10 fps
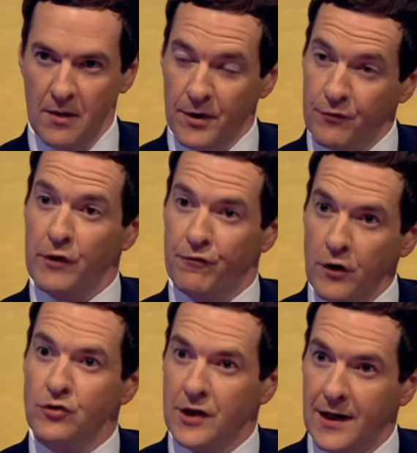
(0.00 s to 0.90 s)
But if we
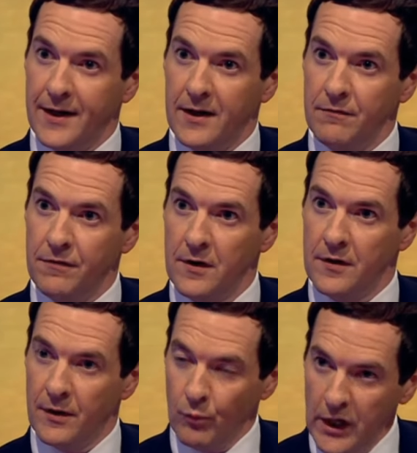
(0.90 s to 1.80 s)
vote to leave,
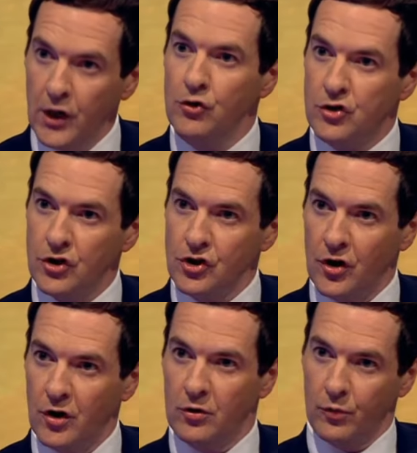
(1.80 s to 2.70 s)
then we lose
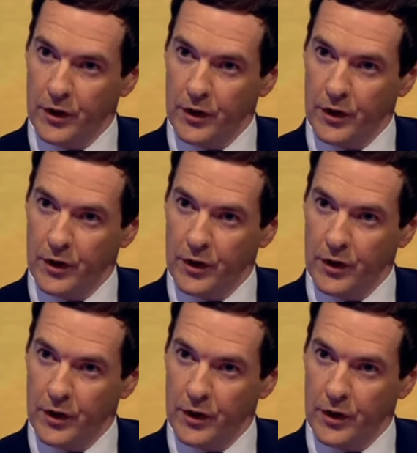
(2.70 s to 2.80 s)
control.